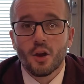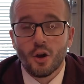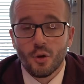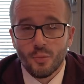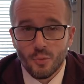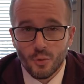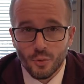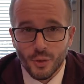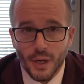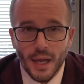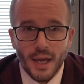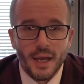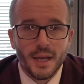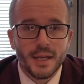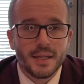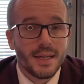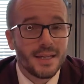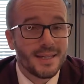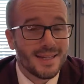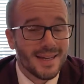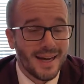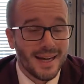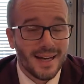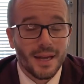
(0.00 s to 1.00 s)
comune,
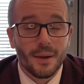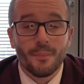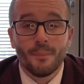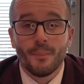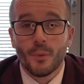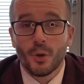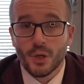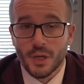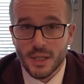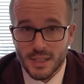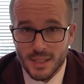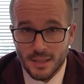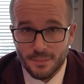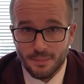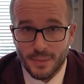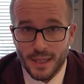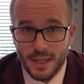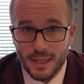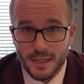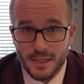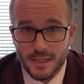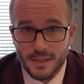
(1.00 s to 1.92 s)
the Italian municipality.